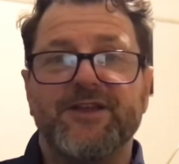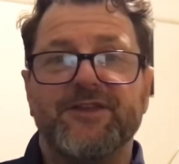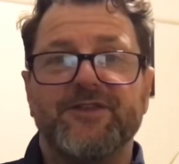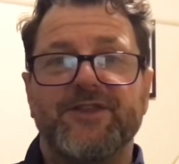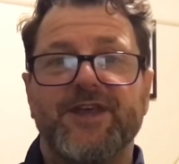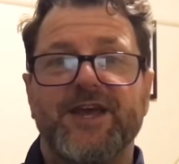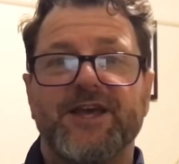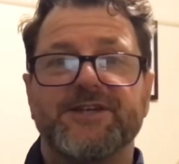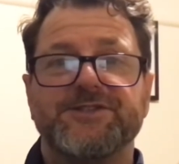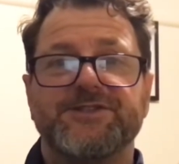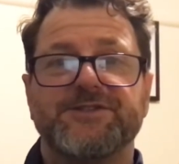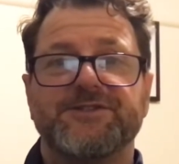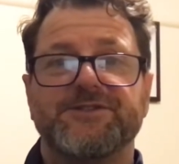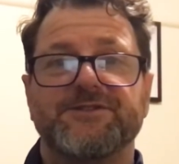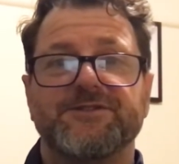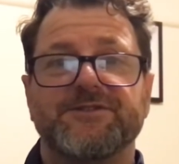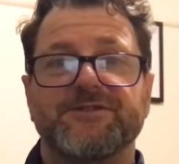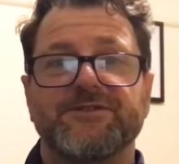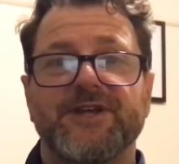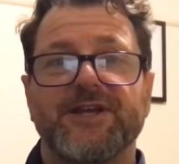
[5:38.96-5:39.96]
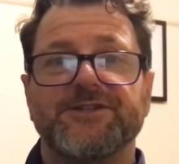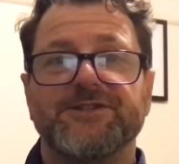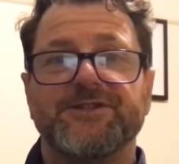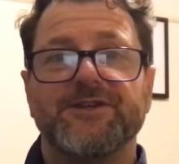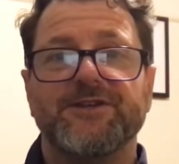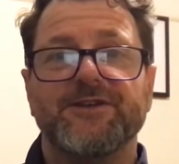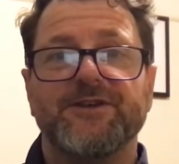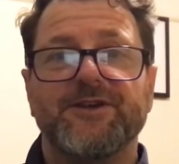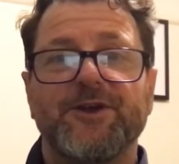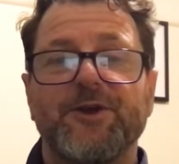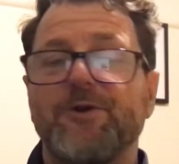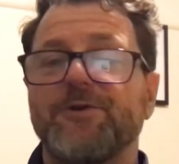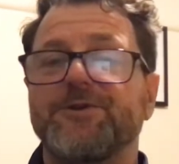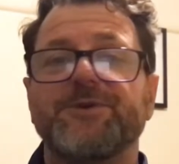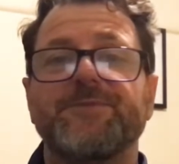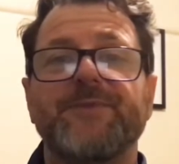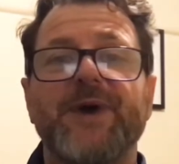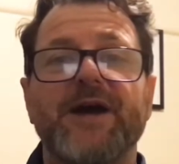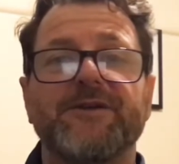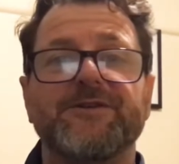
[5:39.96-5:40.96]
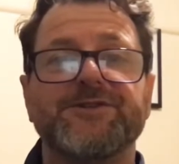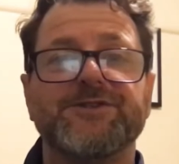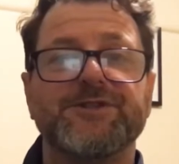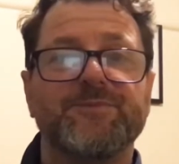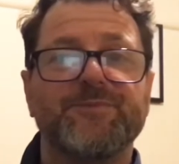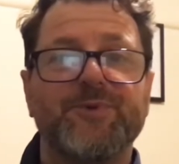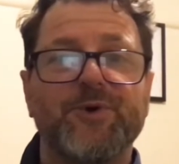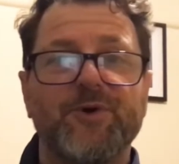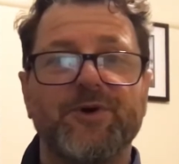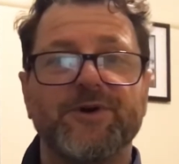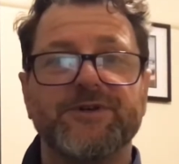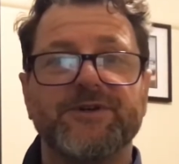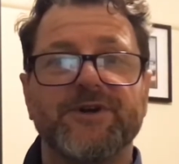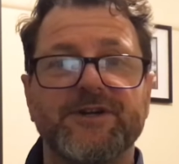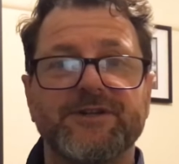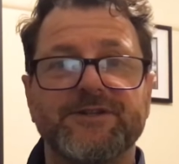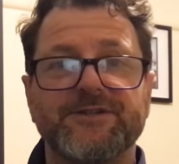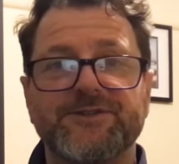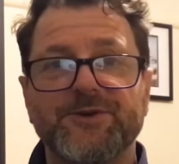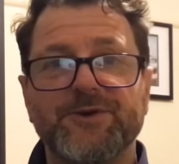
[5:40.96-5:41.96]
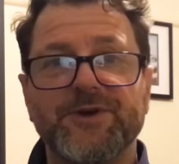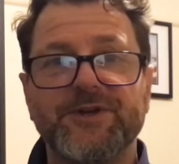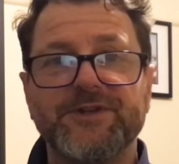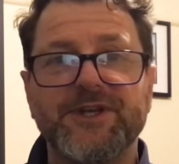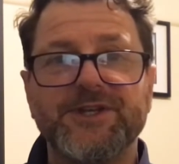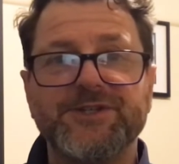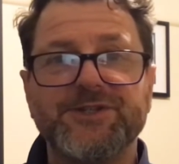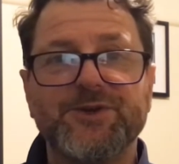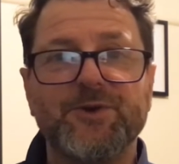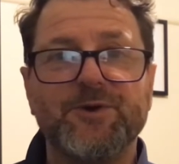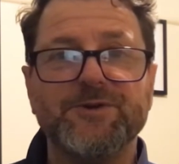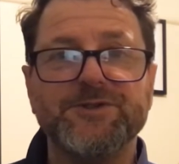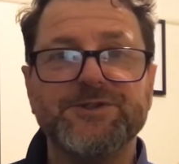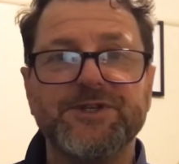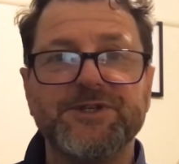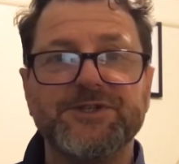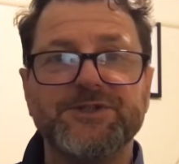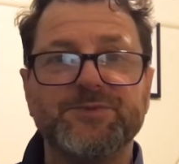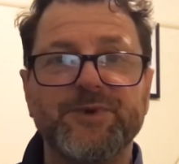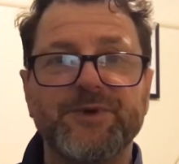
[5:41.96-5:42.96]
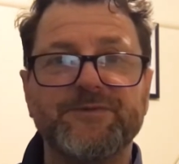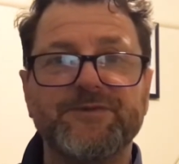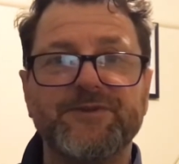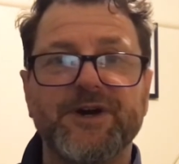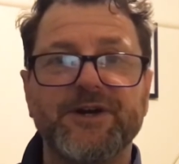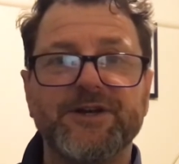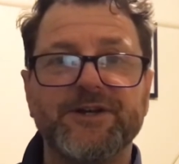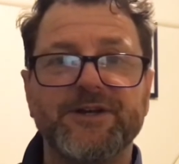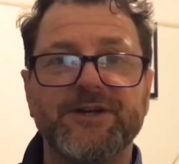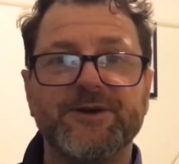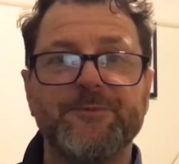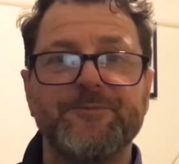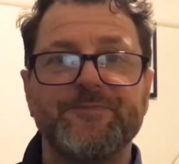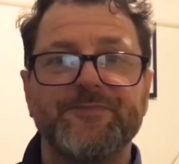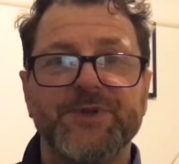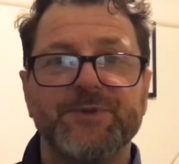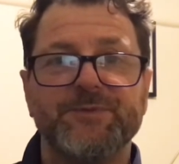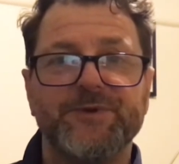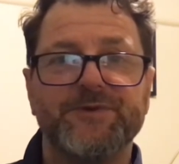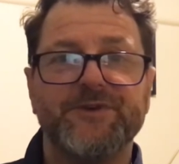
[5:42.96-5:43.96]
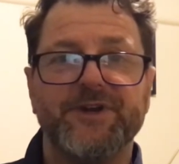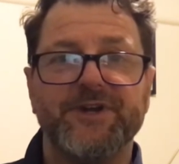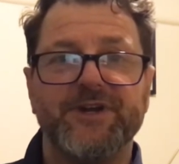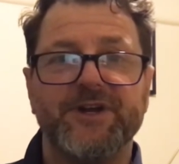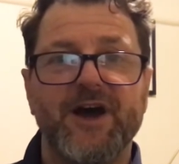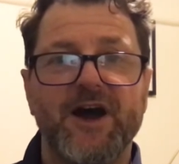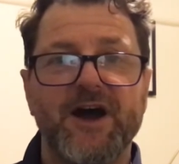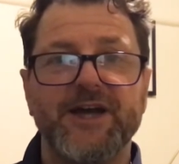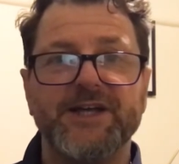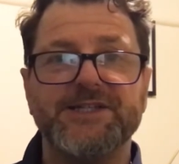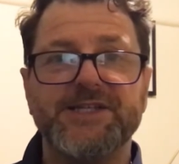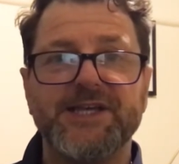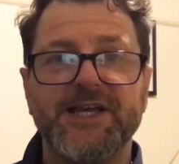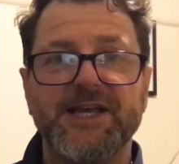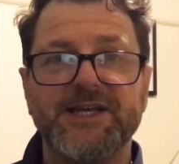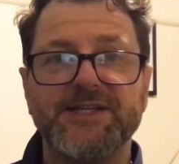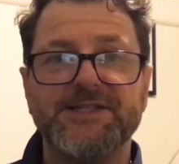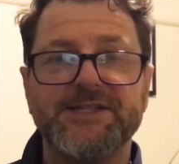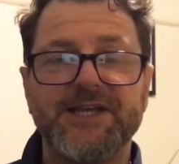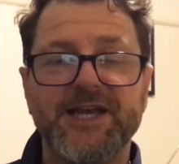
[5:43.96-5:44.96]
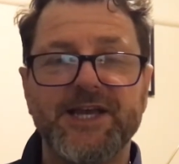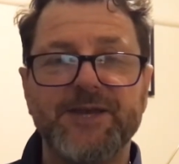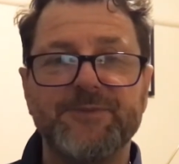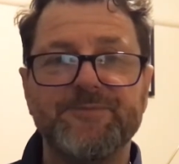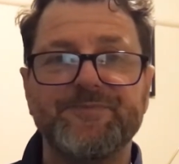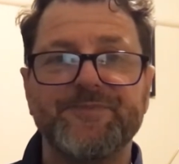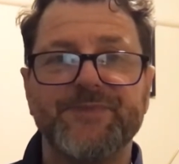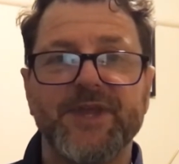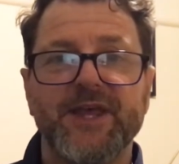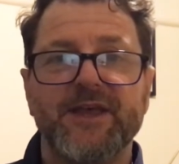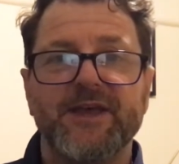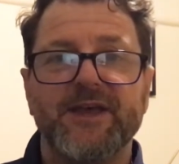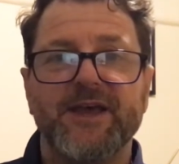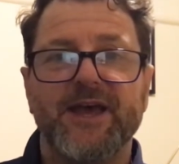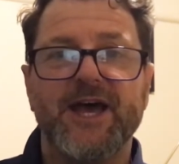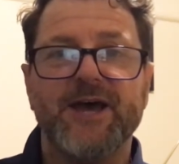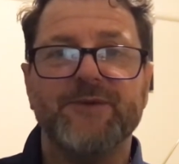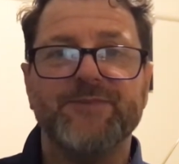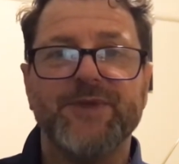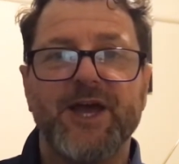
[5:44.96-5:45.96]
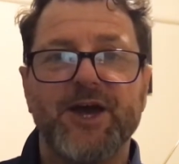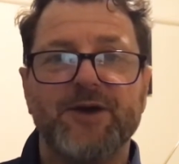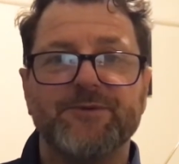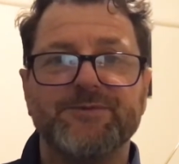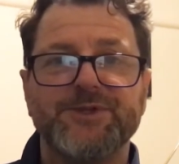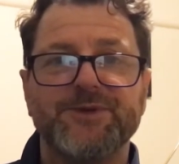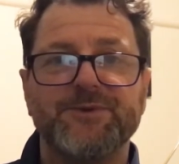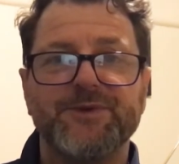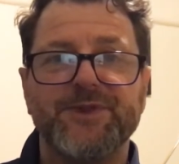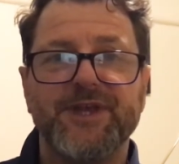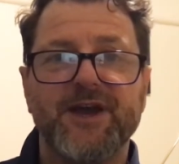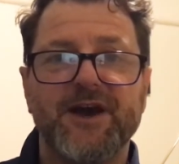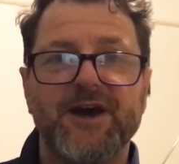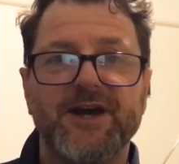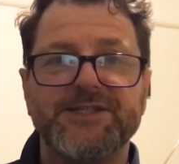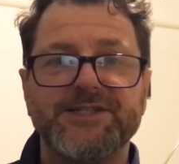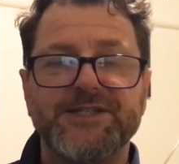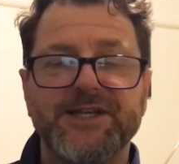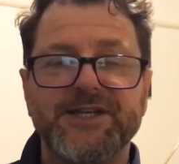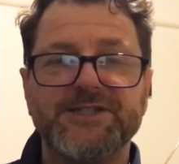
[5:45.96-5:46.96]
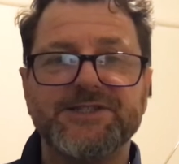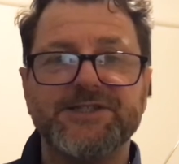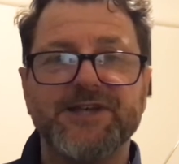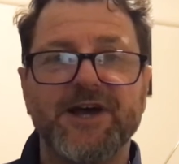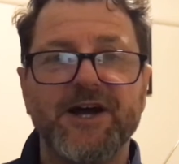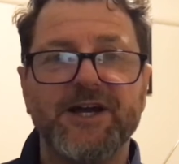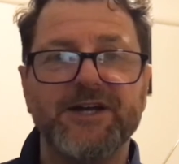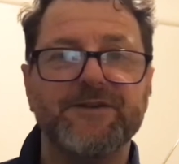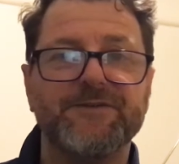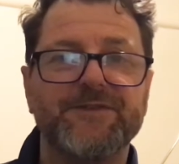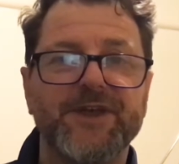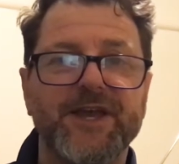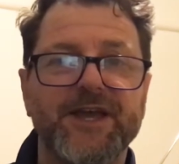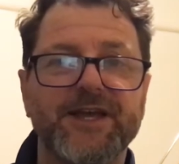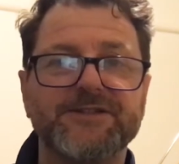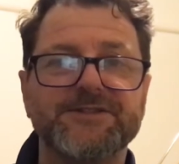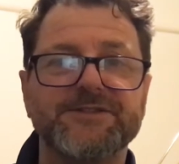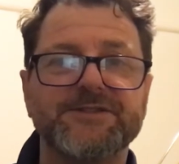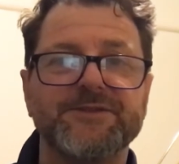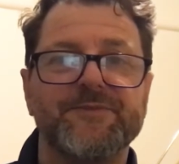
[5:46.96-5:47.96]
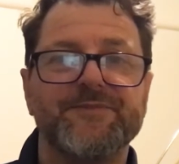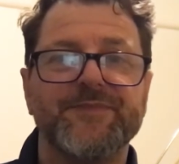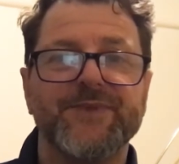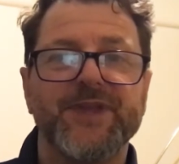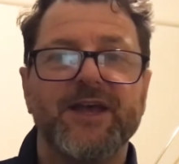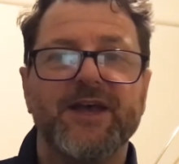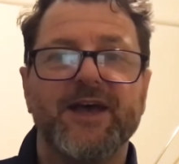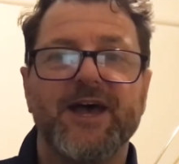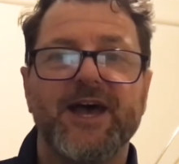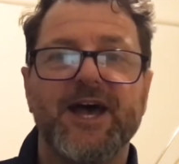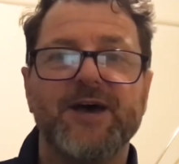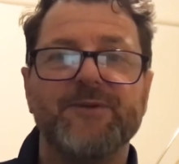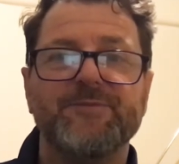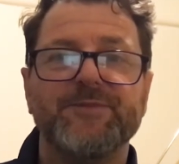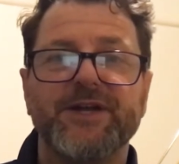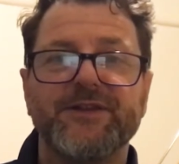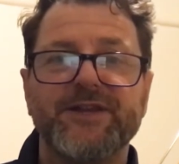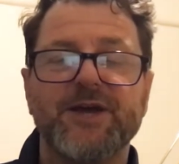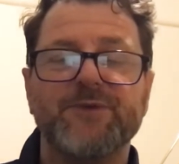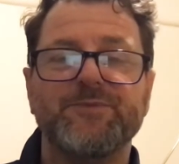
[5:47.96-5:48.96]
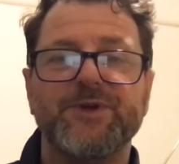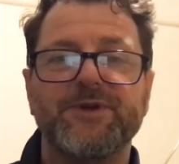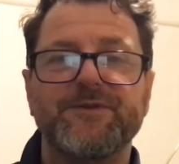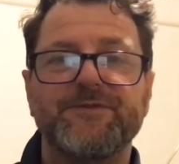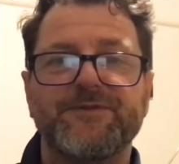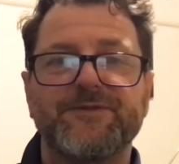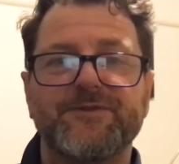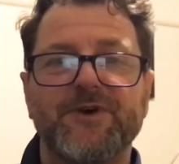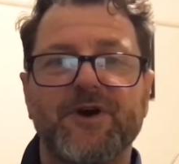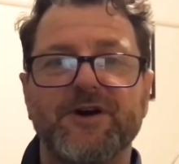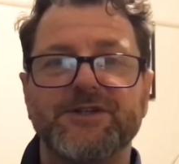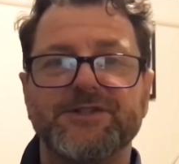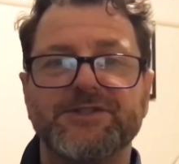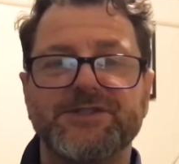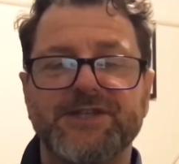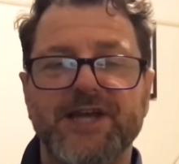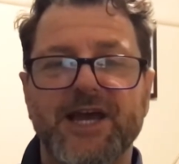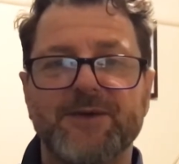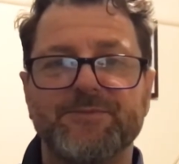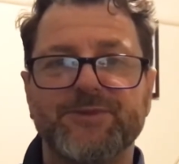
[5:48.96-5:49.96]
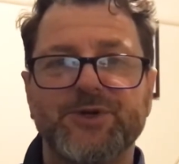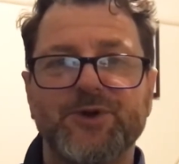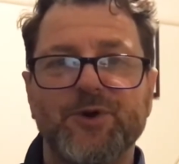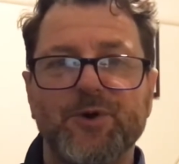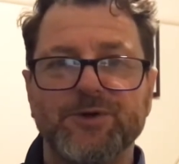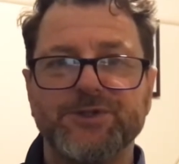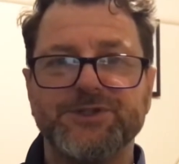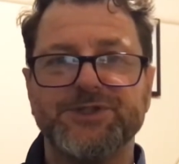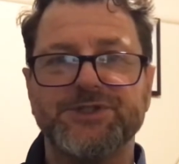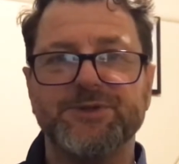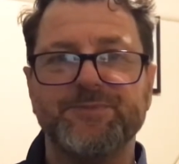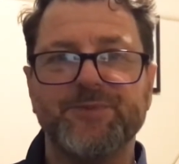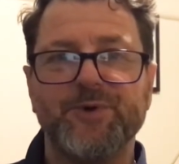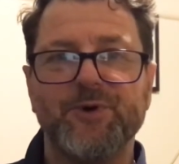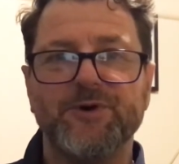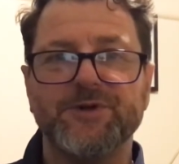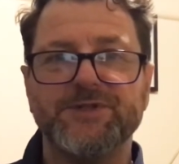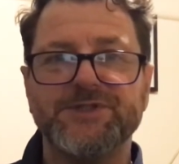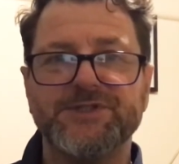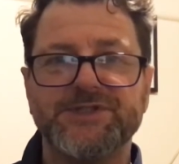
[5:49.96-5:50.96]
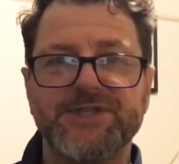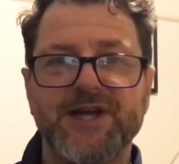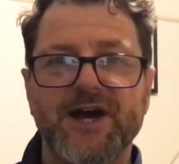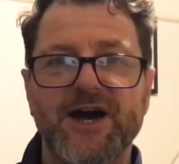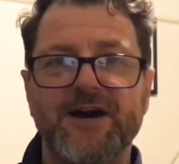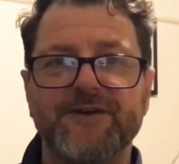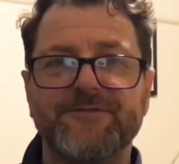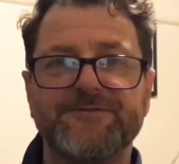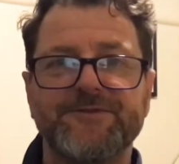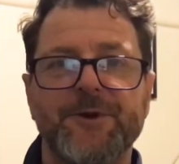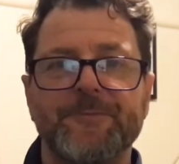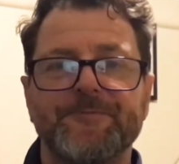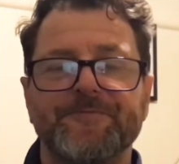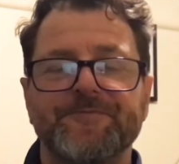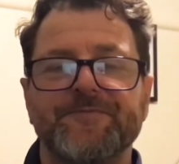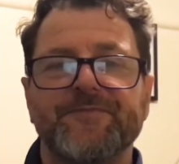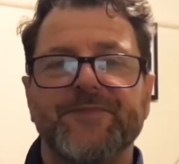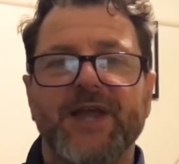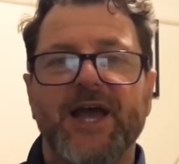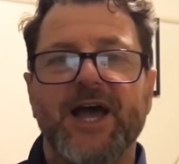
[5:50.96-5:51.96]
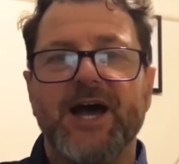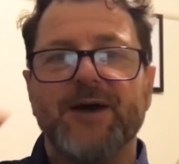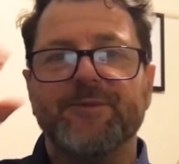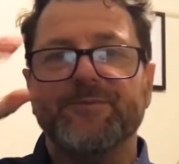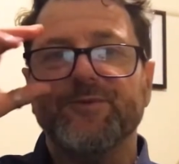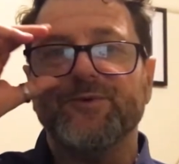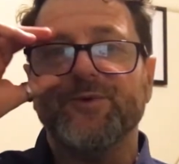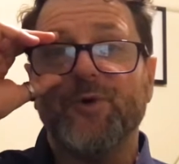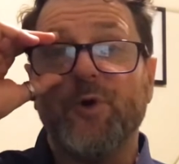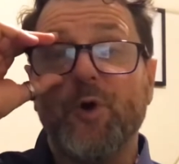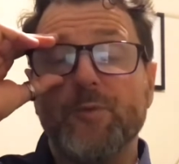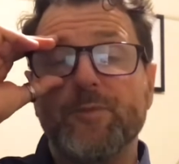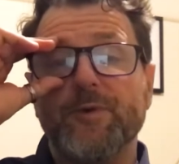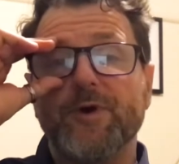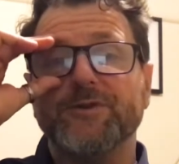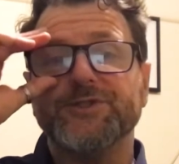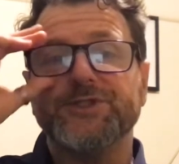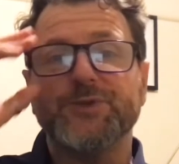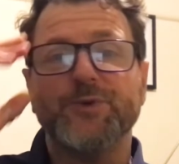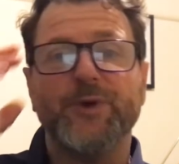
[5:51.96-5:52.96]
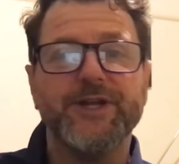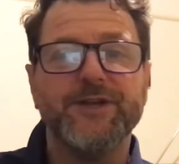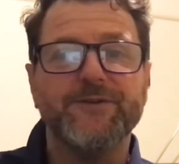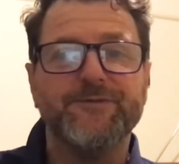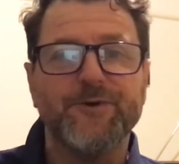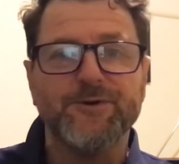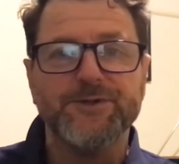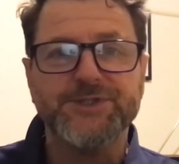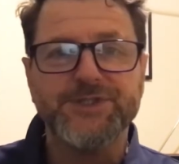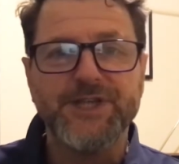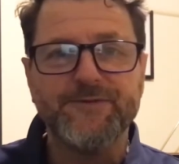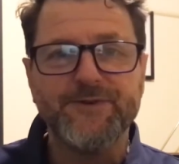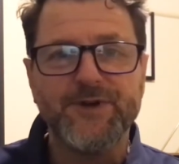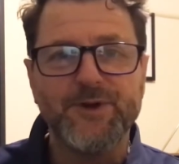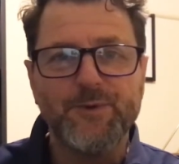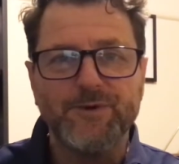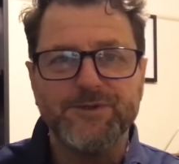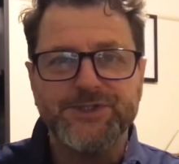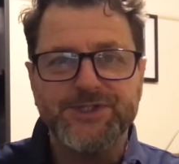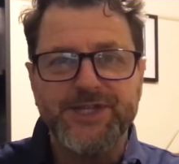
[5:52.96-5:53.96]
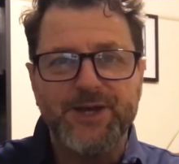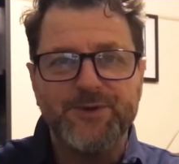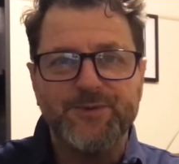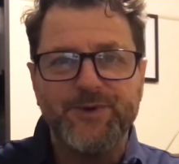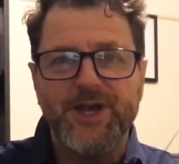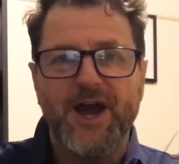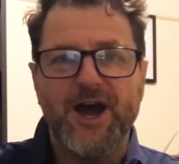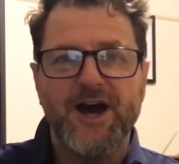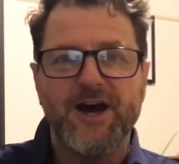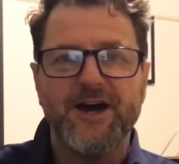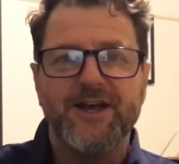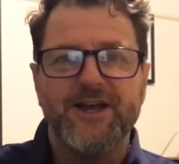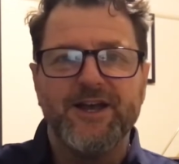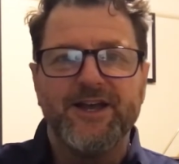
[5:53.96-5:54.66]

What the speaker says: There's a huge amount of support on doing these courses. We've got an IT team that helps you with the IT side of things, and then we've got course support staff almost 24/7. I won't say we are